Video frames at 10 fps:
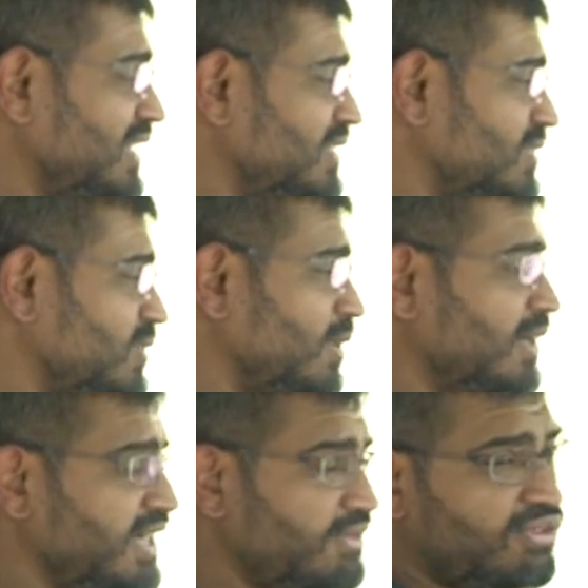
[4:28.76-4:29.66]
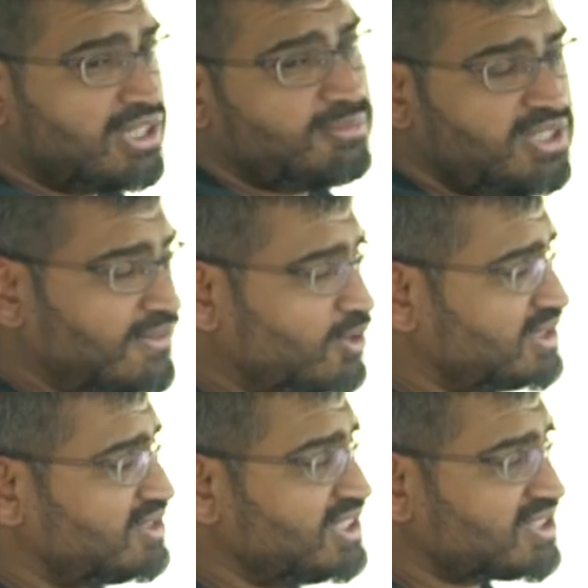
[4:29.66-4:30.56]
So in front of me, I've
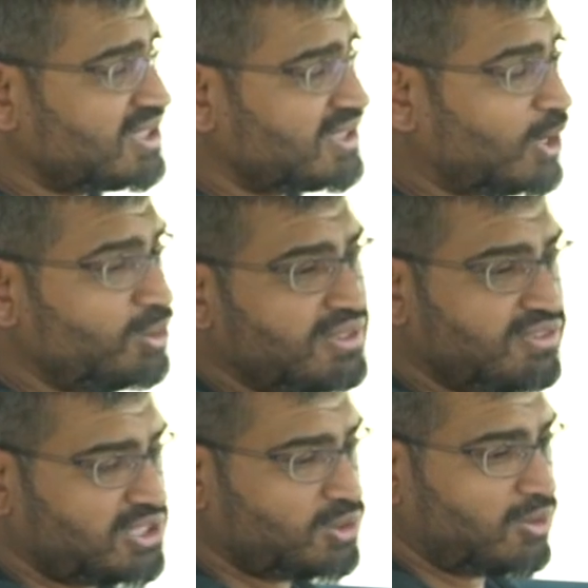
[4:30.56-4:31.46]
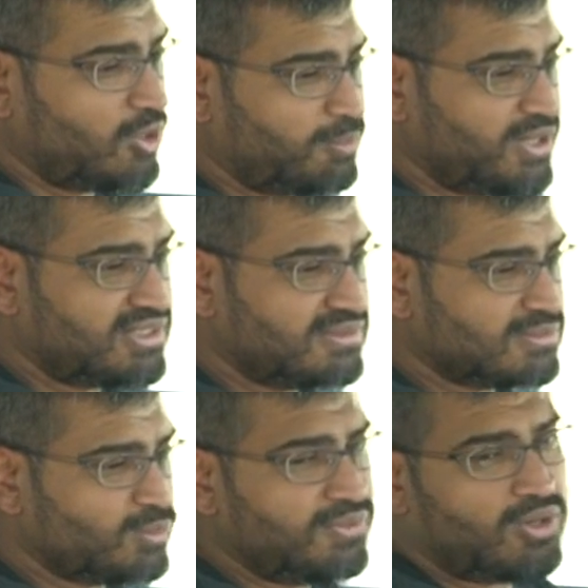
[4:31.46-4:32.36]
got the traditional Audi virtual cockpit.
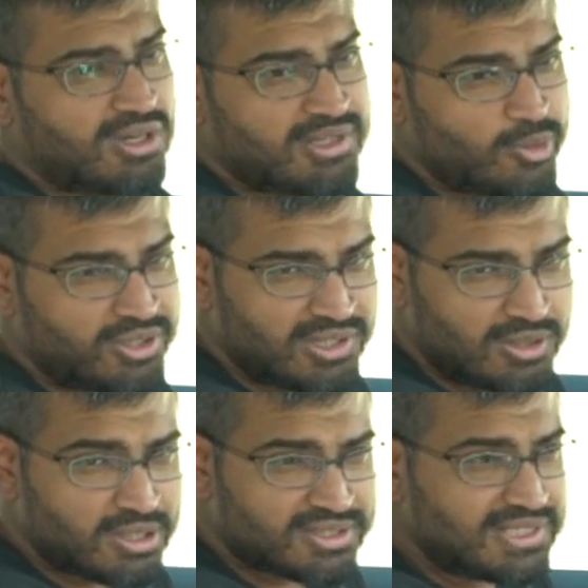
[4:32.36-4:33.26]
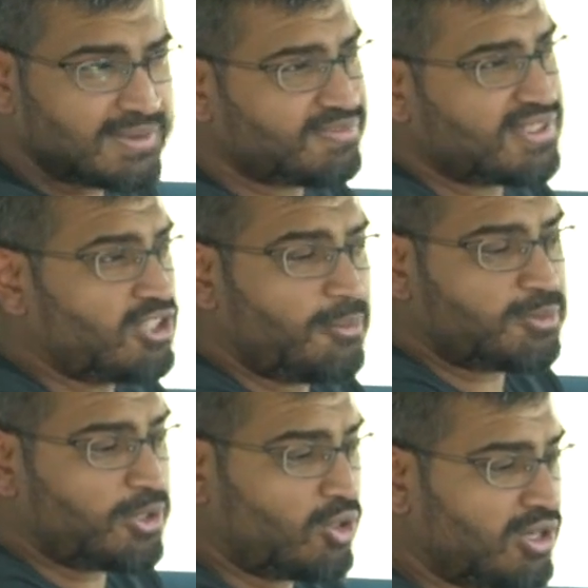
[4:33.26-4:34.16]
We've talked about it a lot. There's not
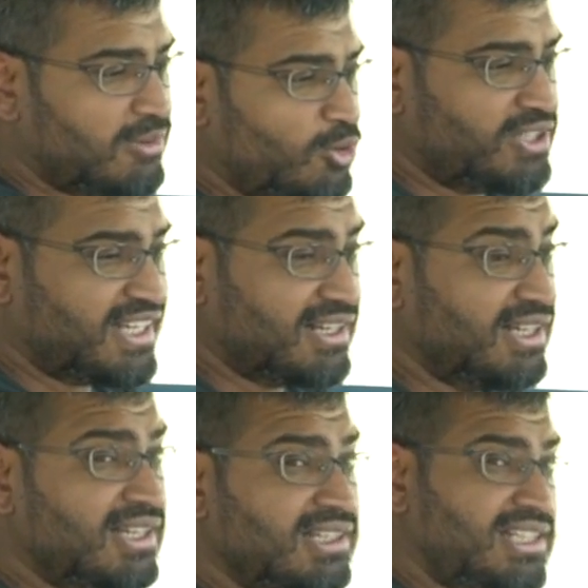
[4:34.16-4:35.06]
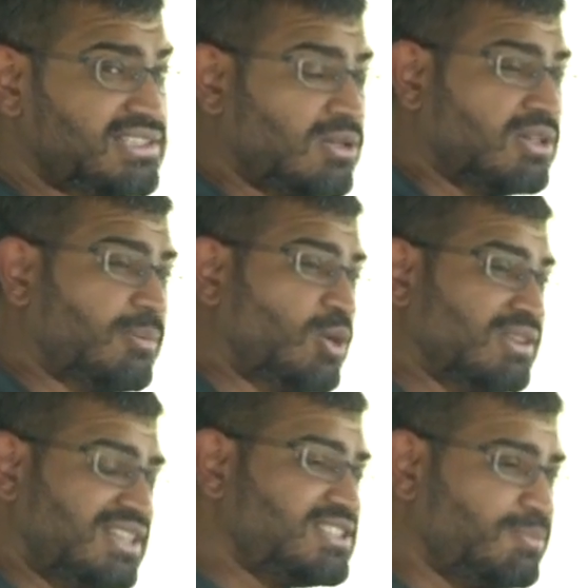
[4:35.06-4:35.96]
much point talking about it again. Let's talk
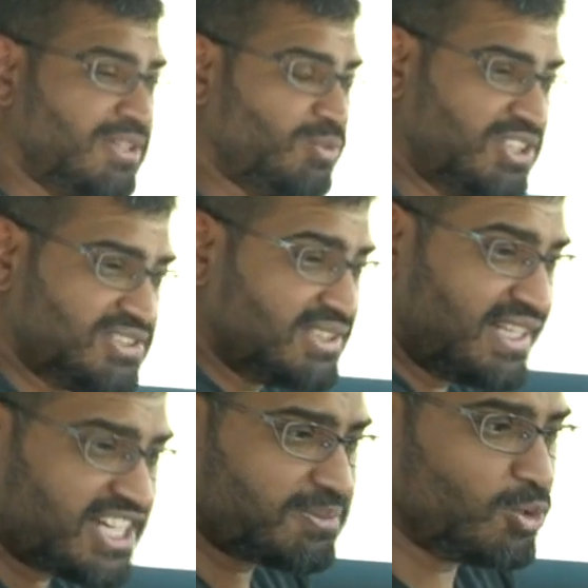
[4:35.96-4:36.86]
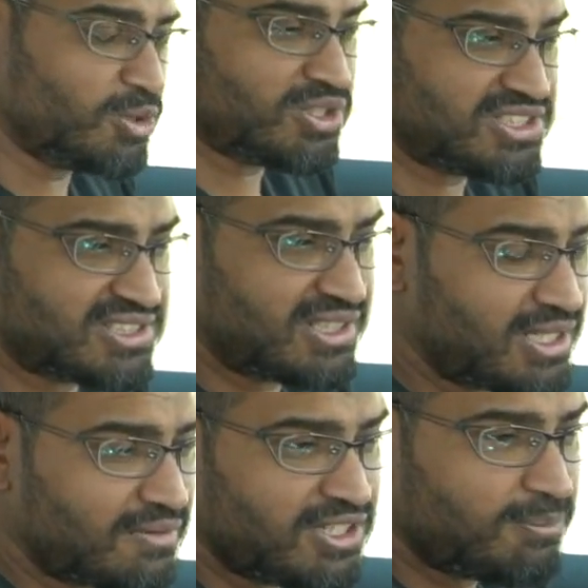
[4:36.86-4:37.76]
about this bit, which is the dashboard, which is this
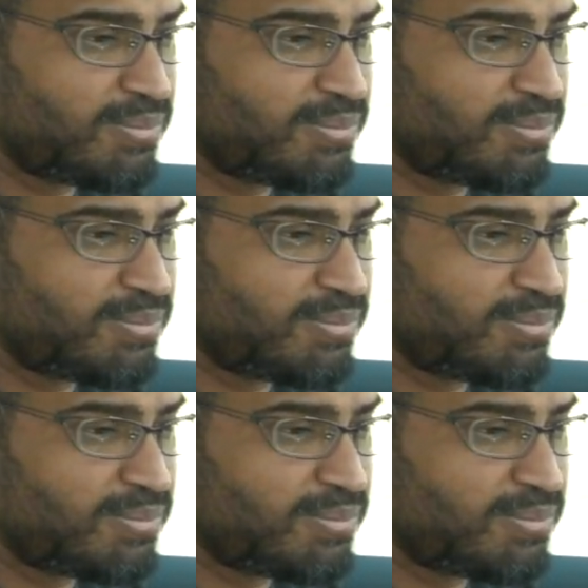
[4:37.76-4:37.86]
lovely